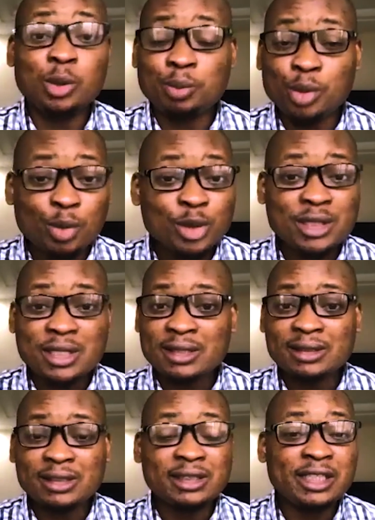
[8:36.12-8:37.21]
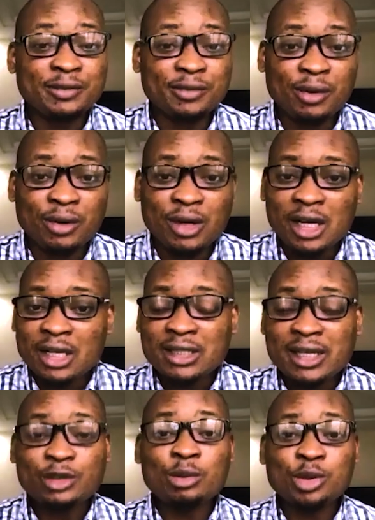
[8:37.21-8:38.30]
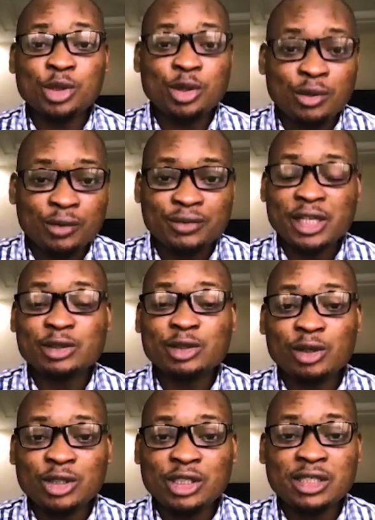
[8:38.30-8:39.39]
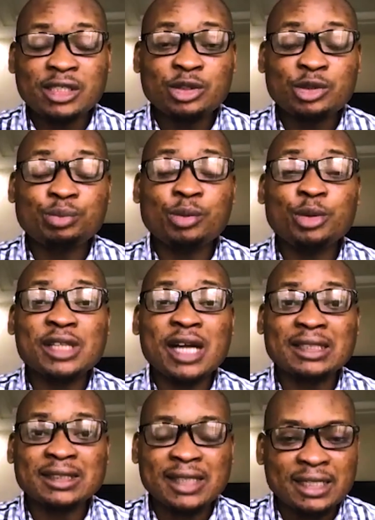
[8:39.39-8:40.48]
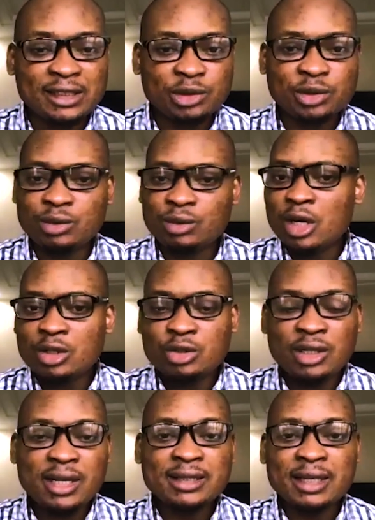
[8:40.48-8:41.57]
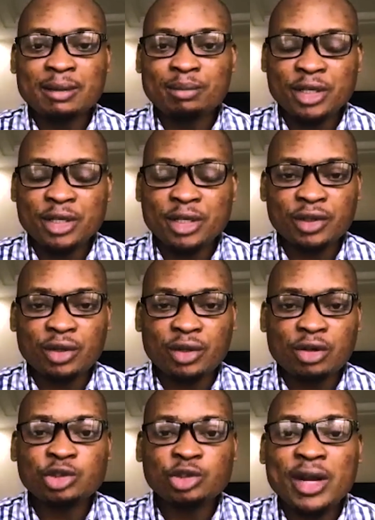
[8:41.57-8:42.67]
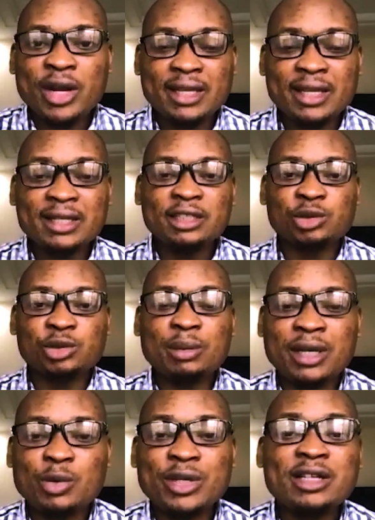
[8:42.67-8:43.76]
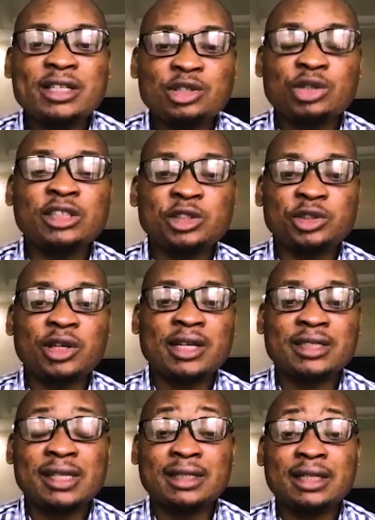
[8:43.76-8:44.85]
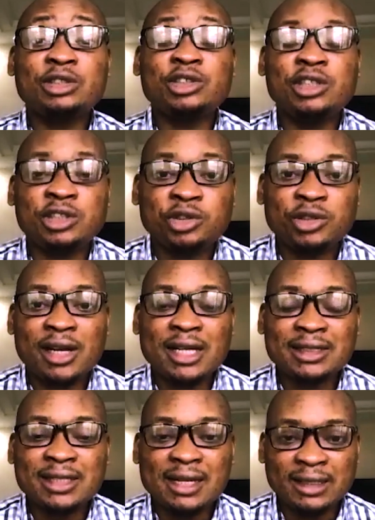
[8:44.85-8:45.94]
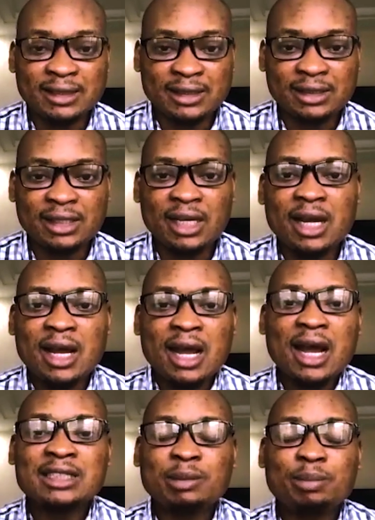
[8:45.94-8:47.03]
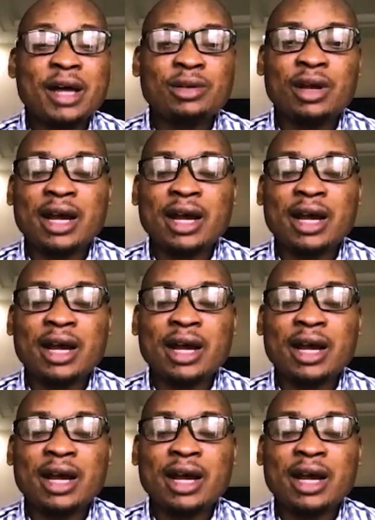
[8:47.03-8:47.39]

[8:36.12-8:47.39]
promoting the need for the adoption of technology, the need to promote access, to the length and breadth of the country. So what I think needs to happen, that we now need to institutionalize that lesson as a part,